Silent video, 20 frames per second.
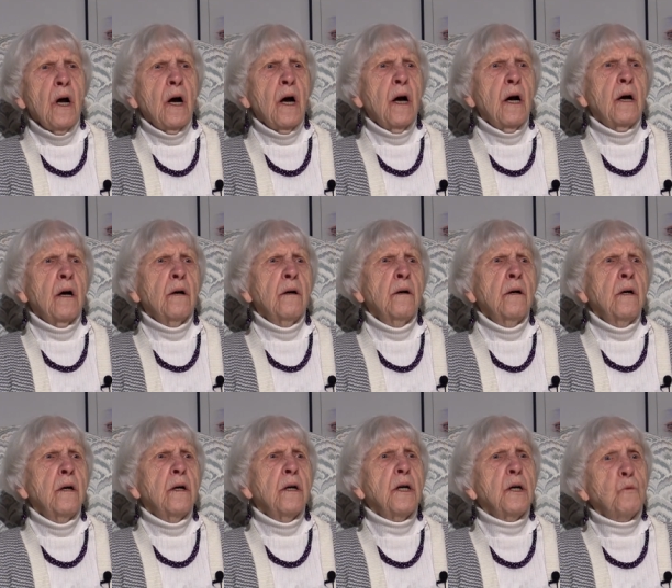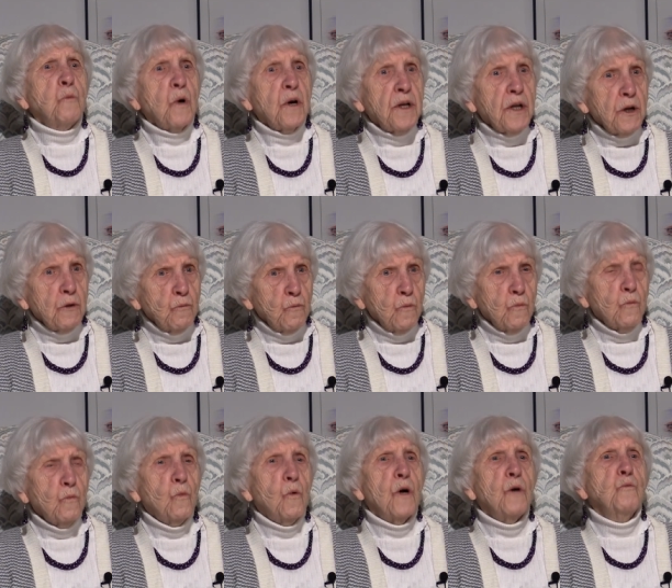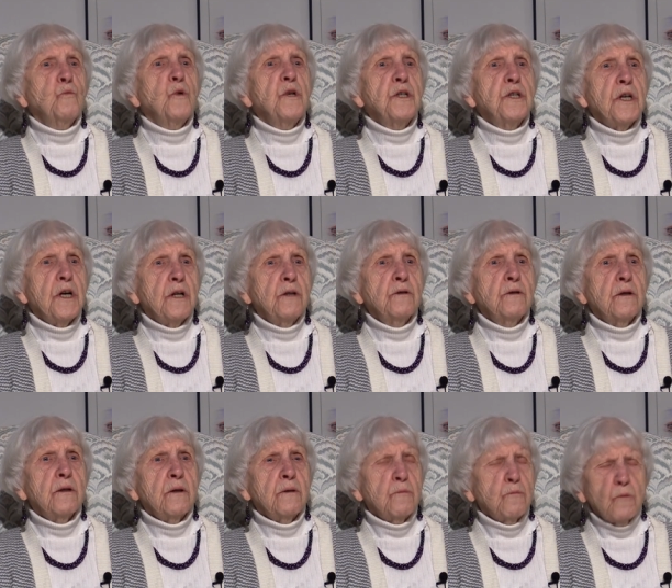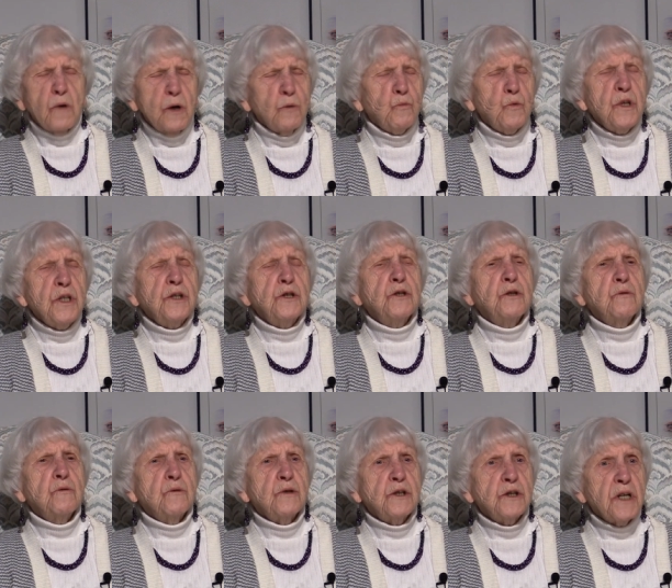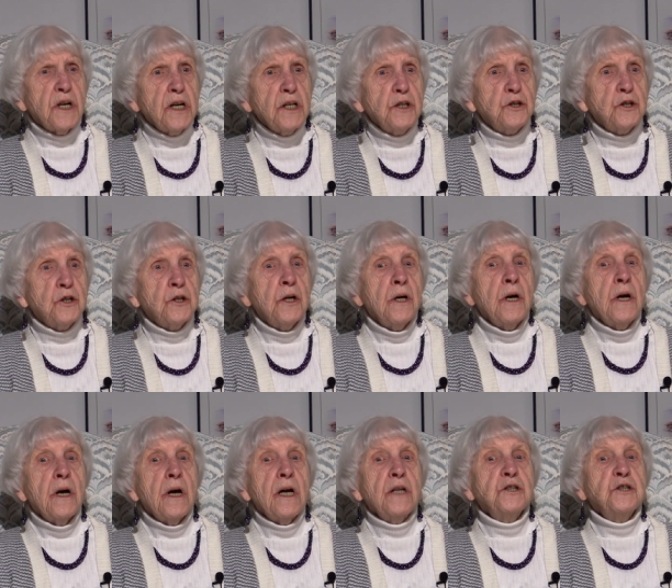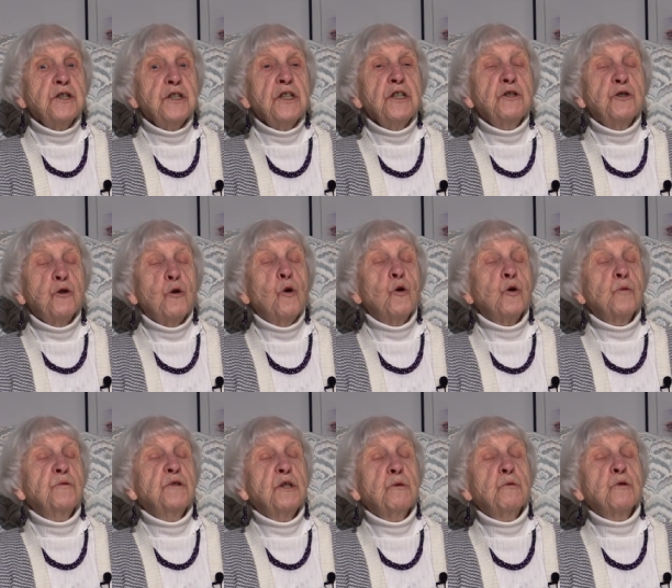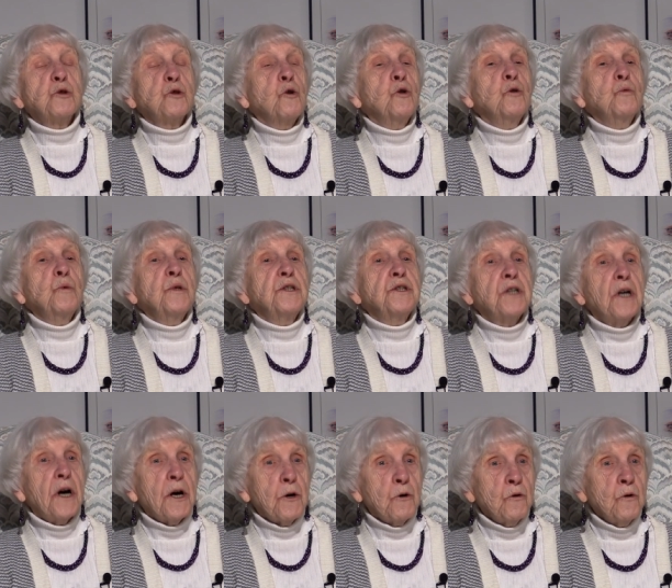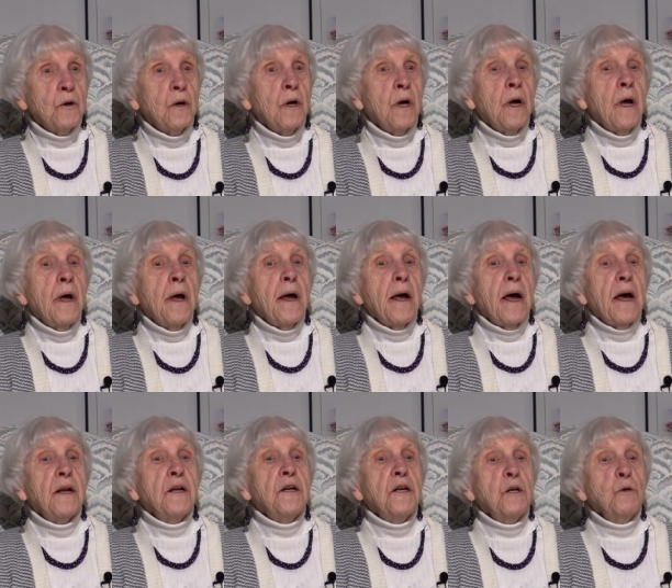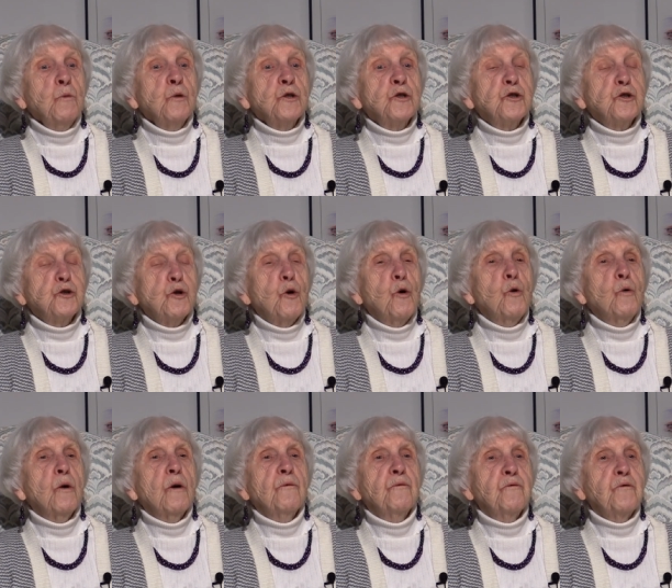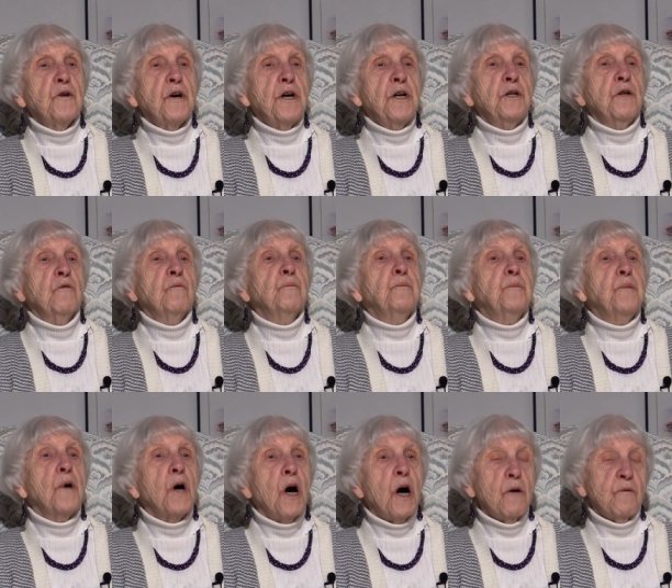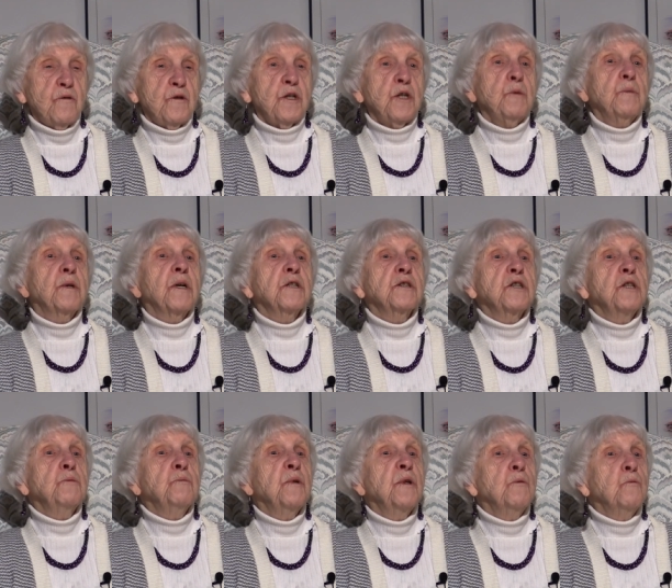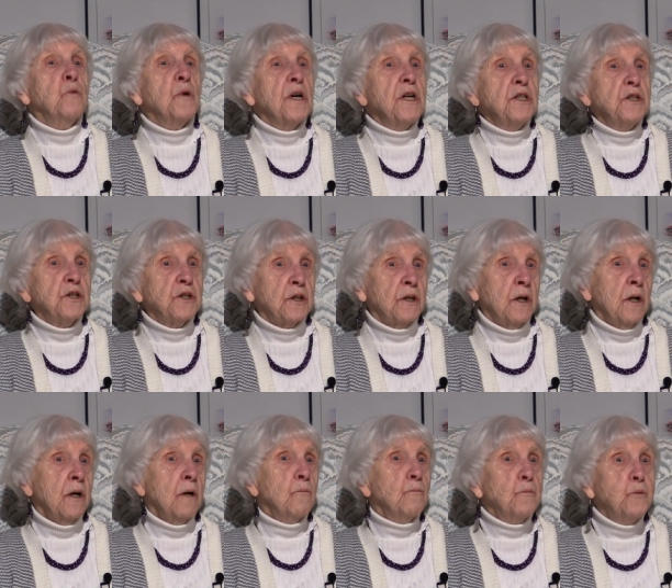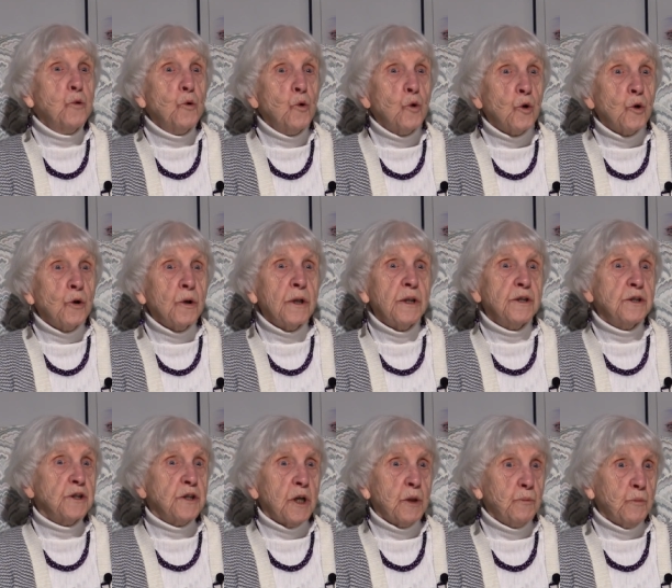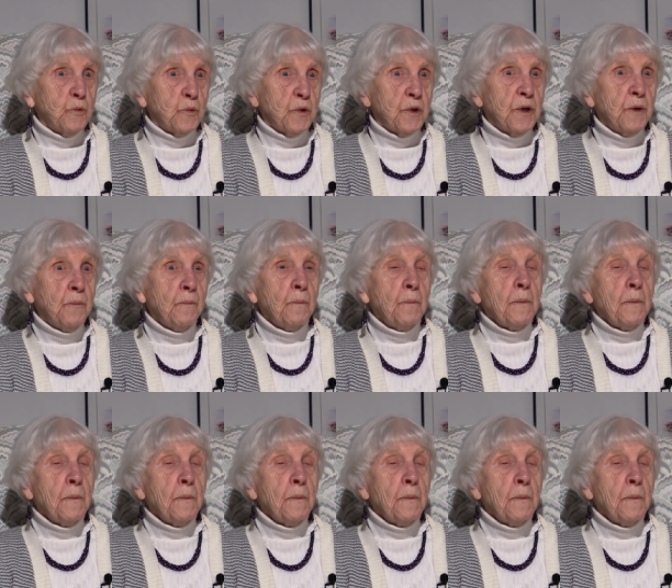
uh, he went in one weekend, uh, one week to his agent, and she told him she was going to retire. And he was so afraid of poverty because he'd been raised poor in Sudbury